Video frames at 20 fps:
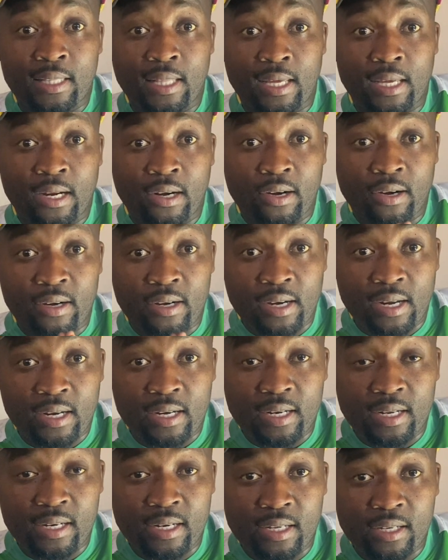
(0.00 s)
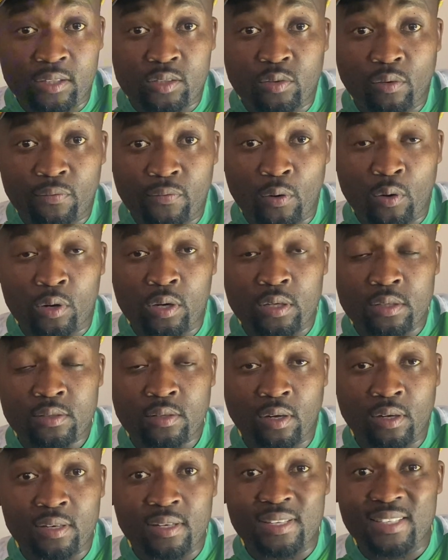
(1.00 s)
They really need to
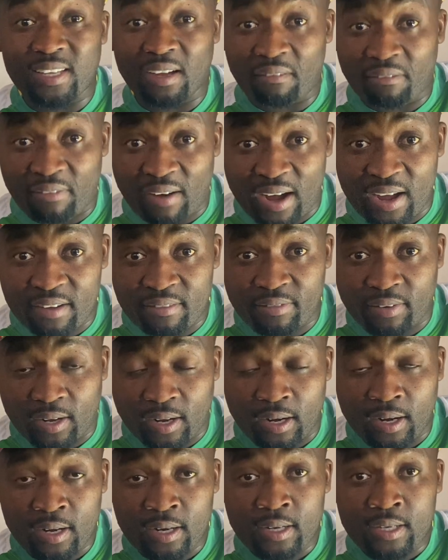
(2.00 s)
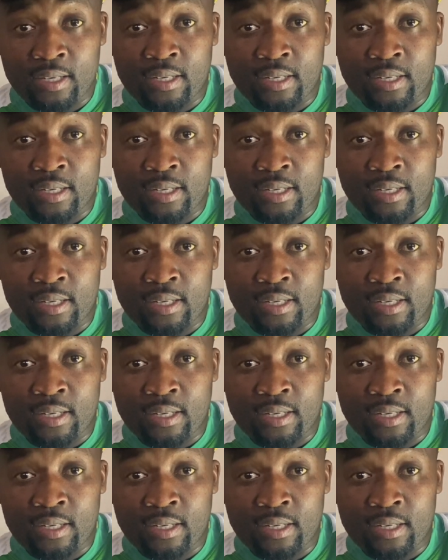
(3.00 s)
focus on survival.